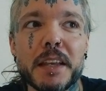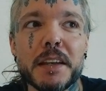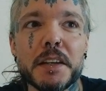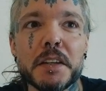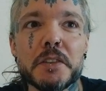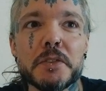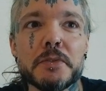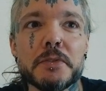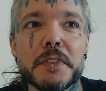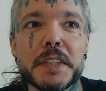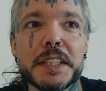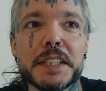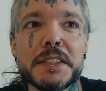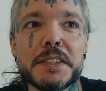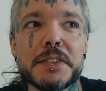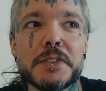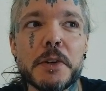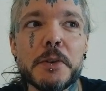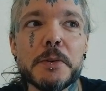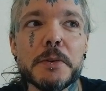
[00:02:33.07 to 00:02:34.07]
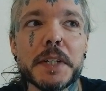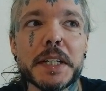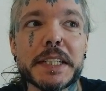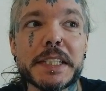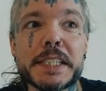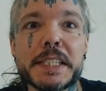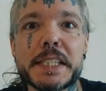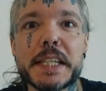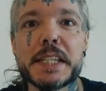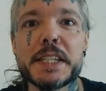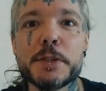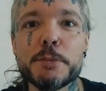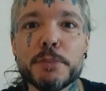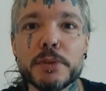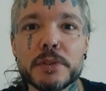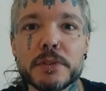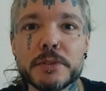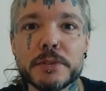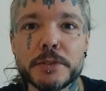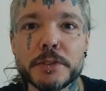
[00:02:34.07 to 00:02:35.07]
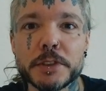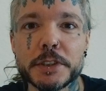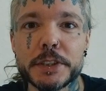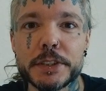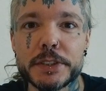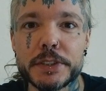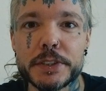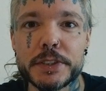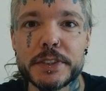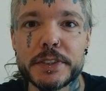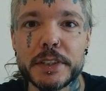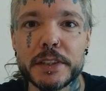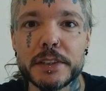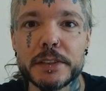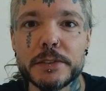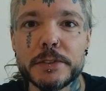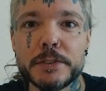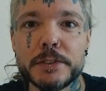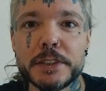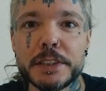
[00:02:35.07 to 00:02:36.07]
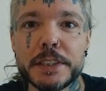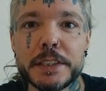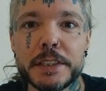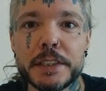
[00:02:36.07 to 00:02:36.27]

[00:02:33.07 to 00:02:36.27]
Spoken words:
If it's so accessible for yourself,